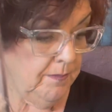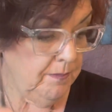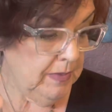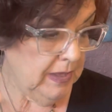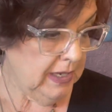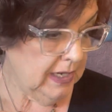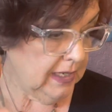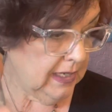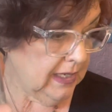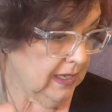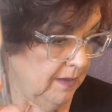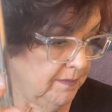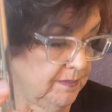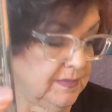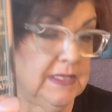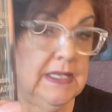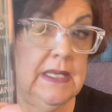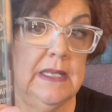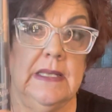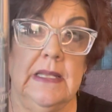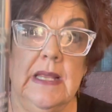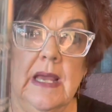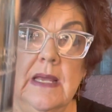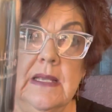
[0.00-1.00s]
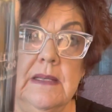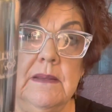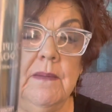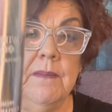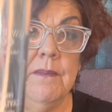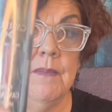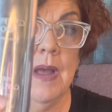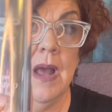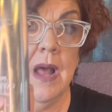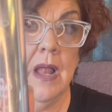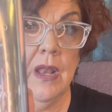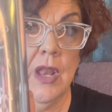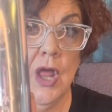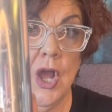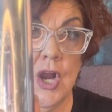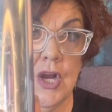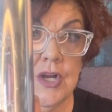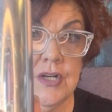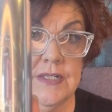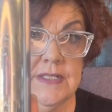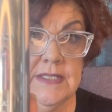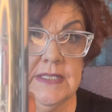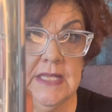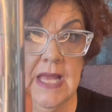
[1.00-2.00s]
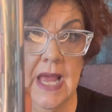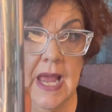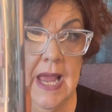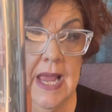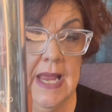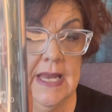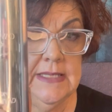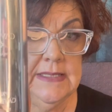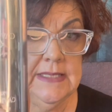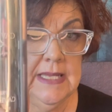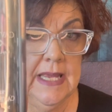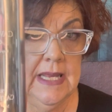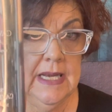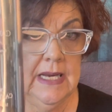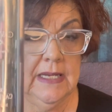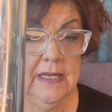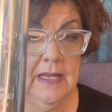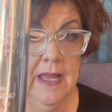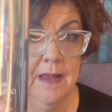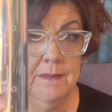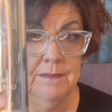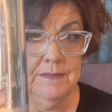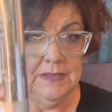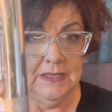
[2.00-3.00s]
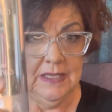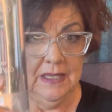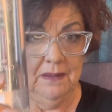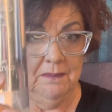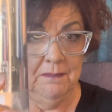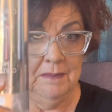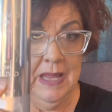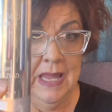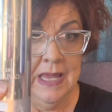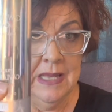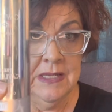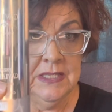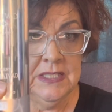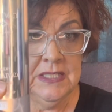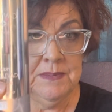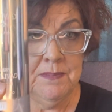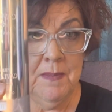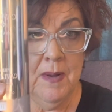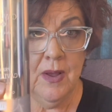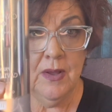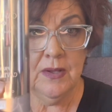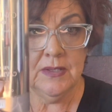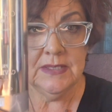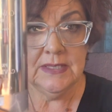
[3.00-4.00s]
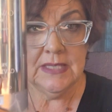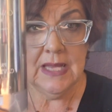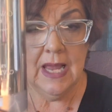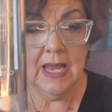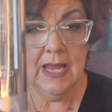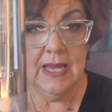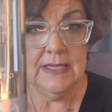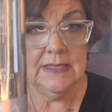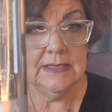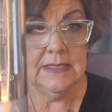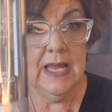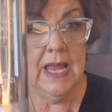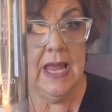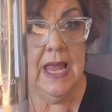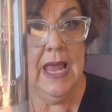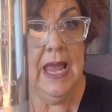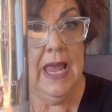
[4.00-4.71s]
It comes in a large size, and it comes in a small size.